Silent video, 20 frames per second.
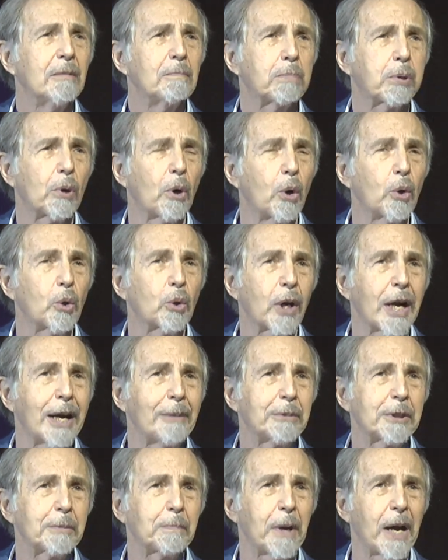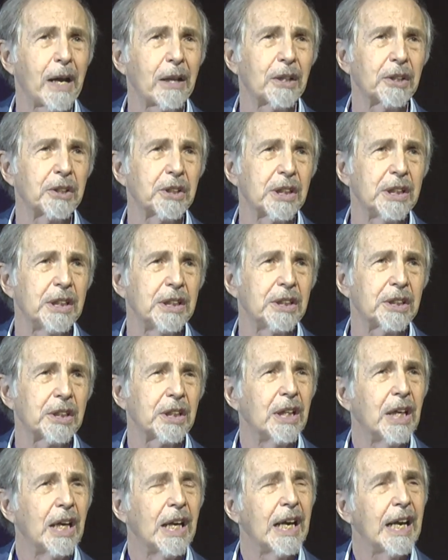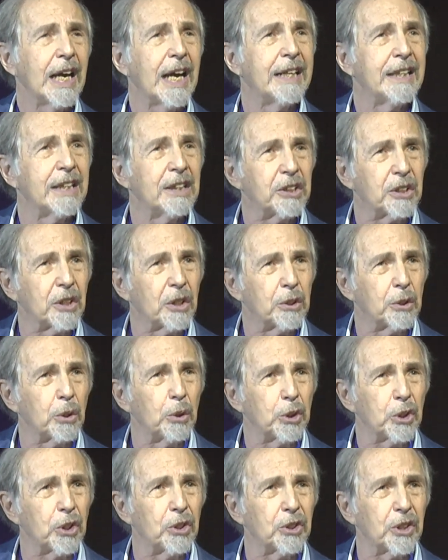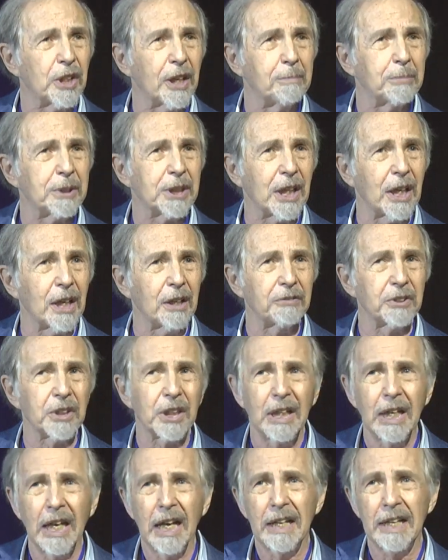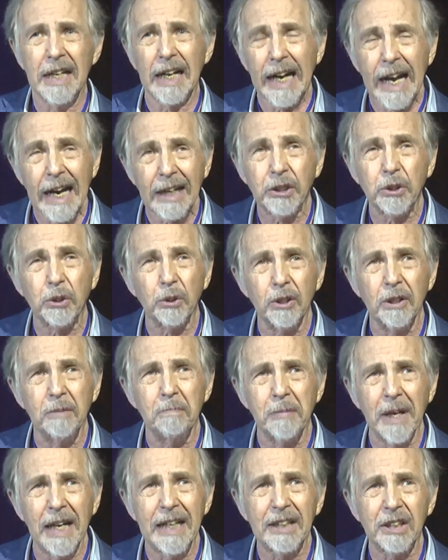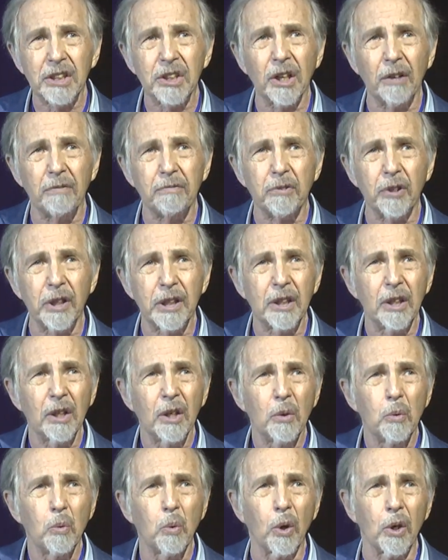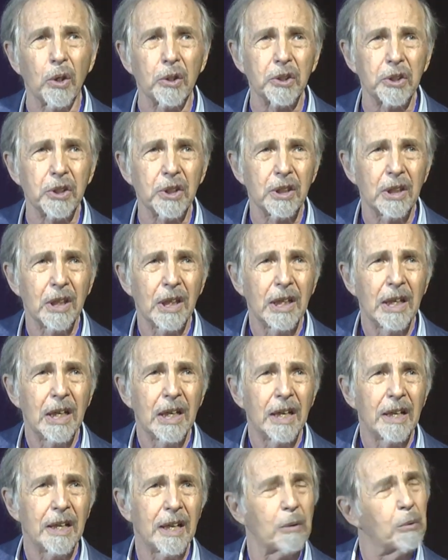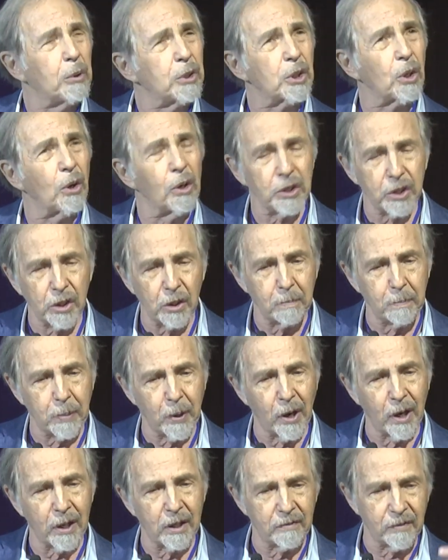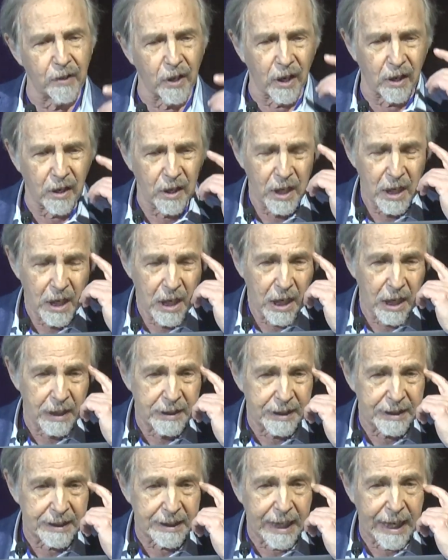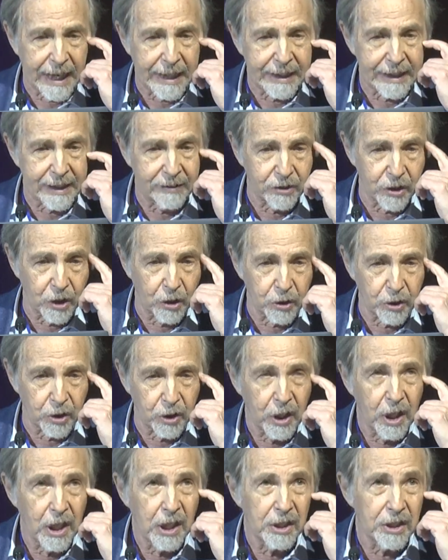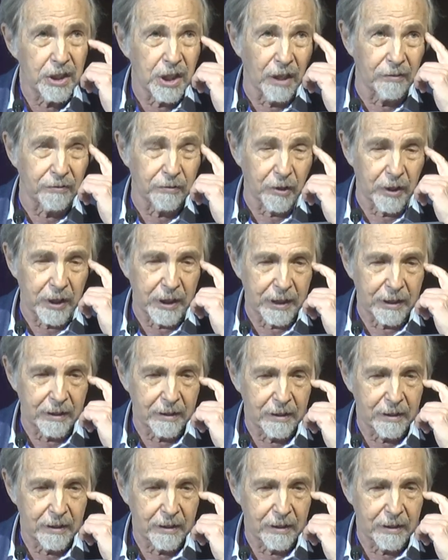programs, policies, and institutions themselves that actually make suffering worse. That was also part of our understanding of social suffering.